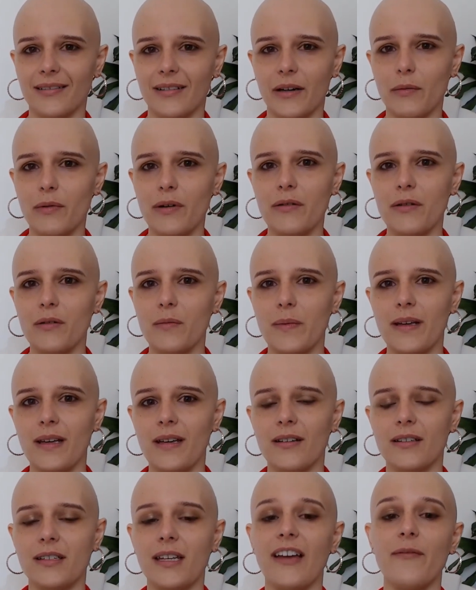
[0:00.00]
Like we would be,
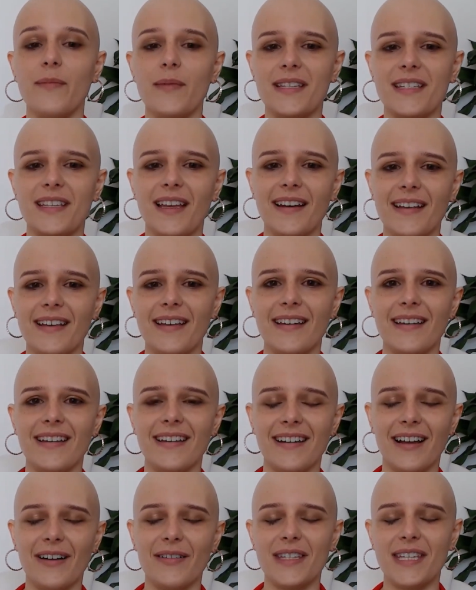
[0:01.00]
because I've been studying it,
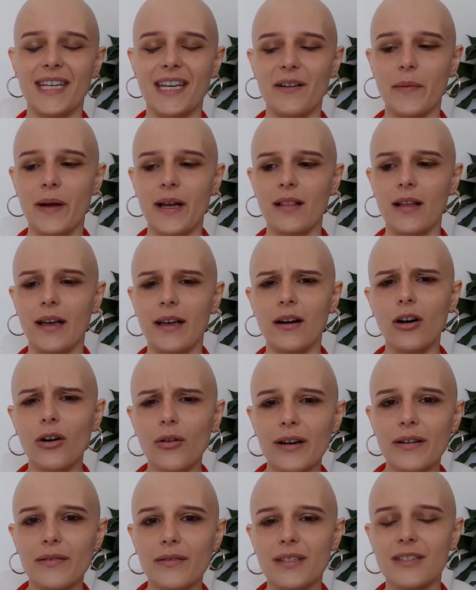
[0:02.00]
and I would say to my client,
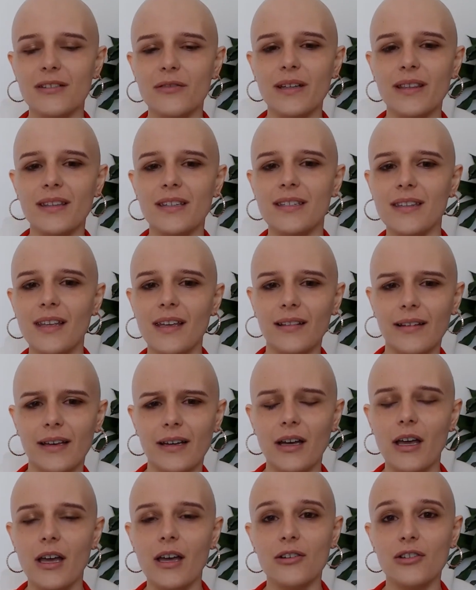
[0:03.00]
oh, I was doing this thing.
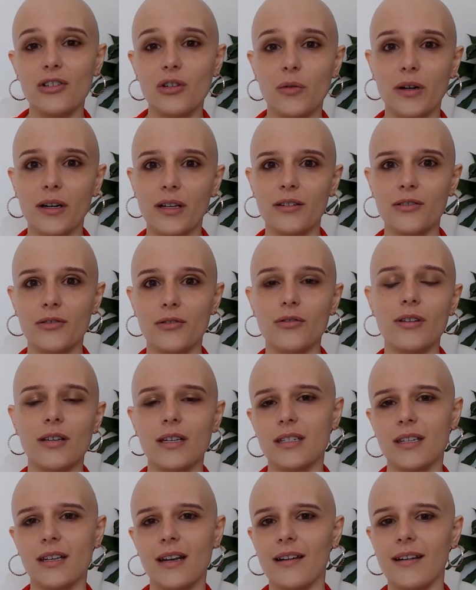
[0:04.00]
Like, do you want to do
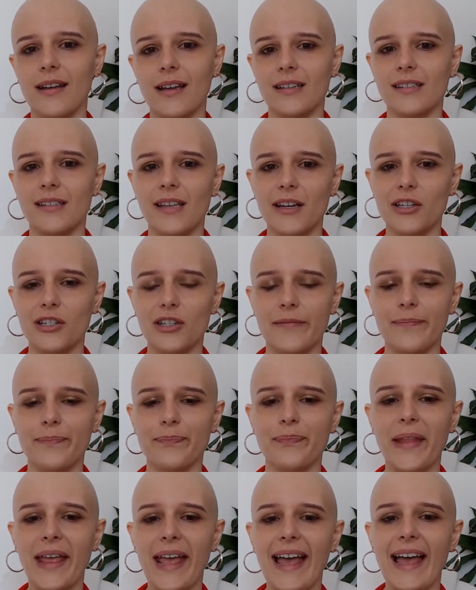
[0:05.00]
this in our next session?
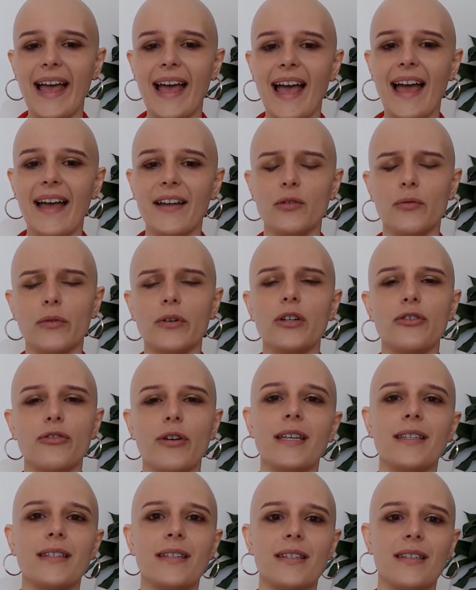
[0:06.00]
Do you want to
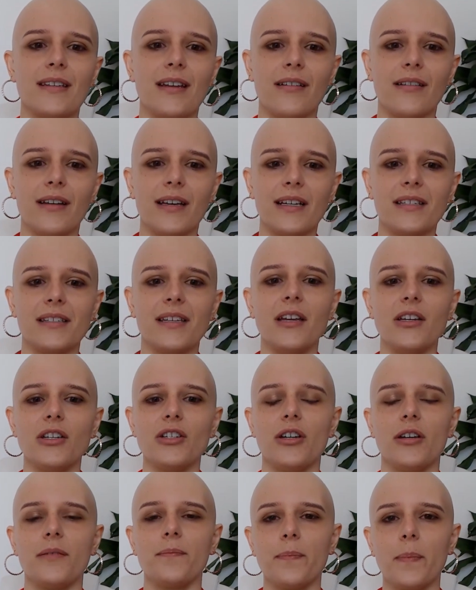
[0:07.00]
address this in our next
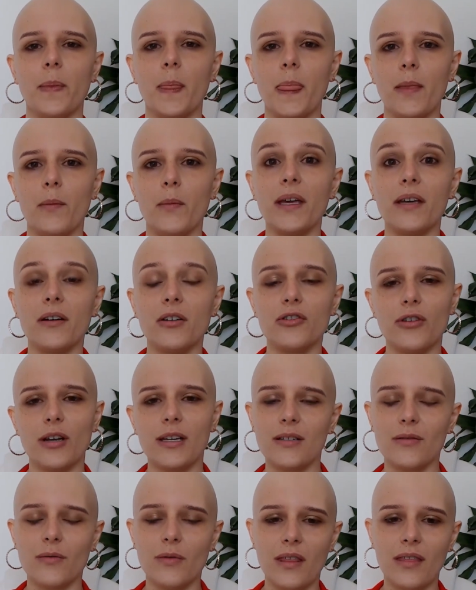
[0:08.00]
session? We can
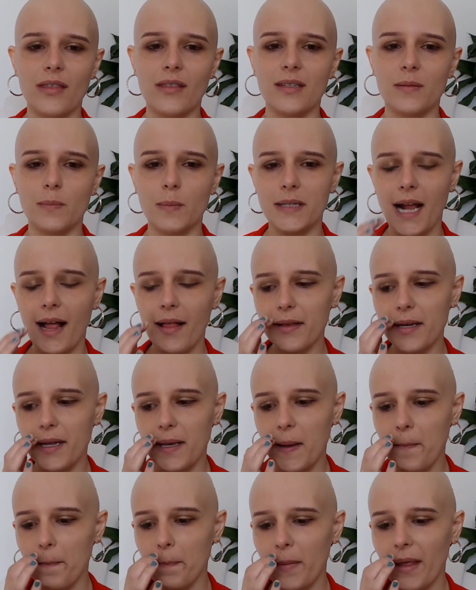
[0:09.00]
address it with this
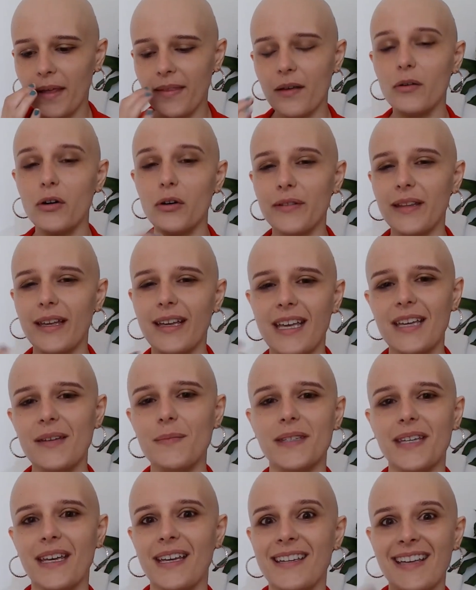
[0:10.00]
modality. And they
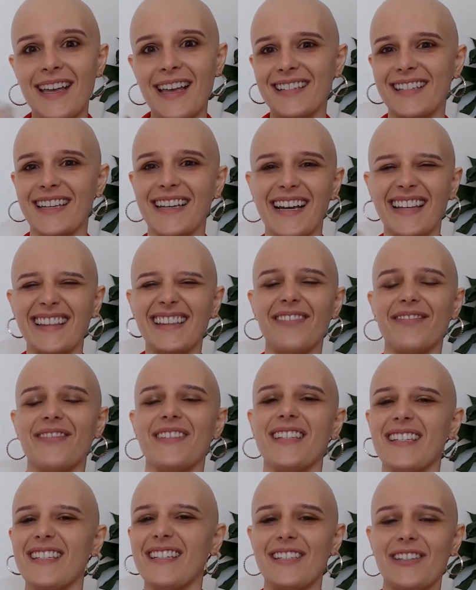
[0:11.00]
keep saying, yes, like, I love
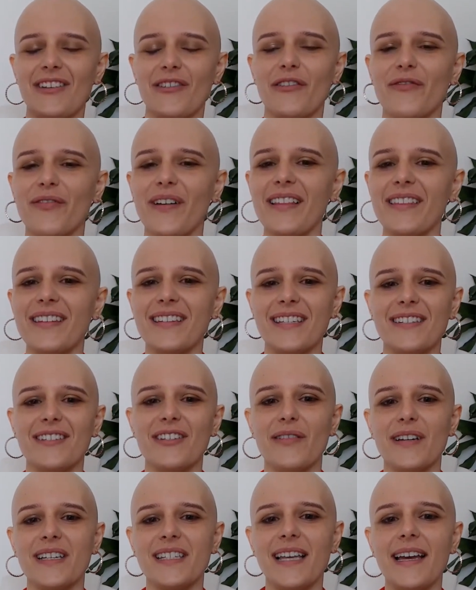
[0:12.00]
this. This is so fun. This is
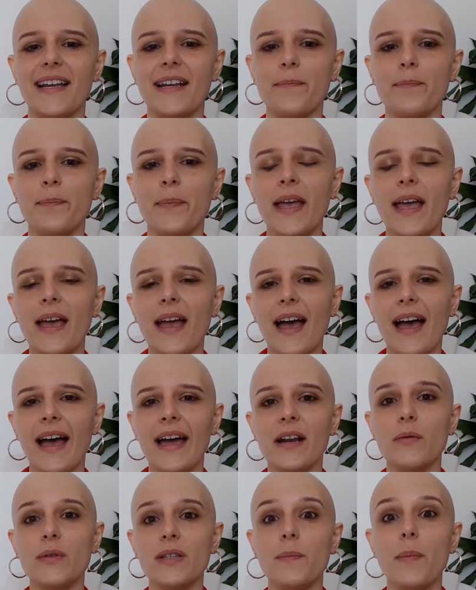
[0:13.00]
so exciting.
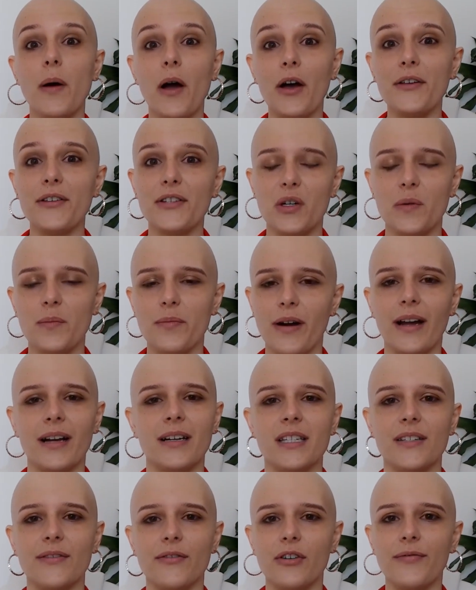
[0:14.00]
And it was a personal
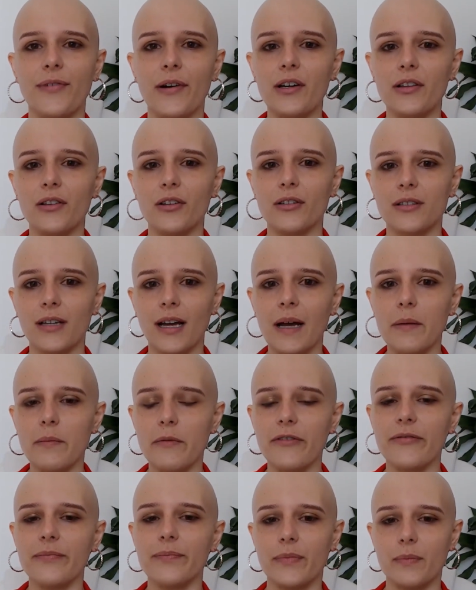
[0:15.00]
practice for a very long time,
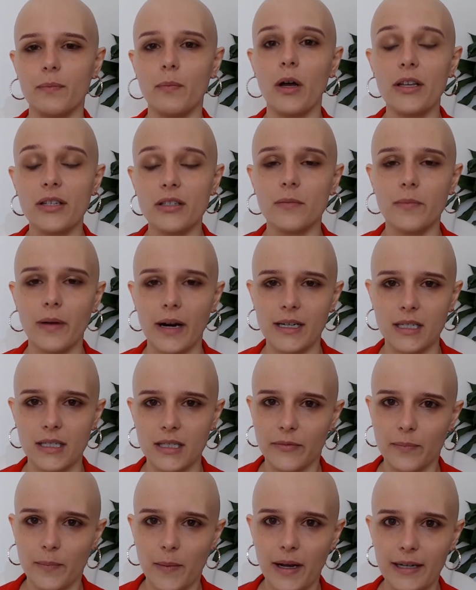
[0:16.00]
a personal
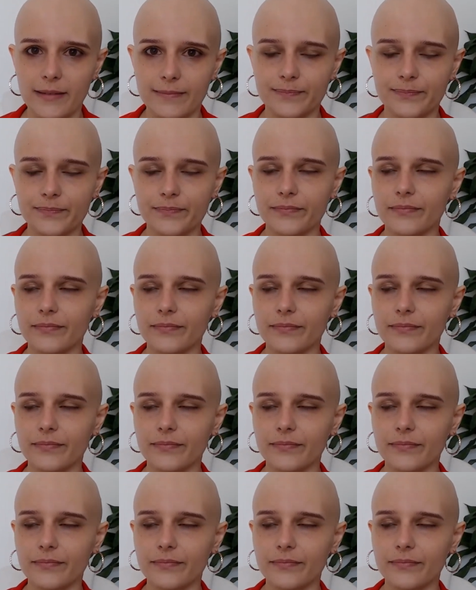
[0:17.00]
practice of mine.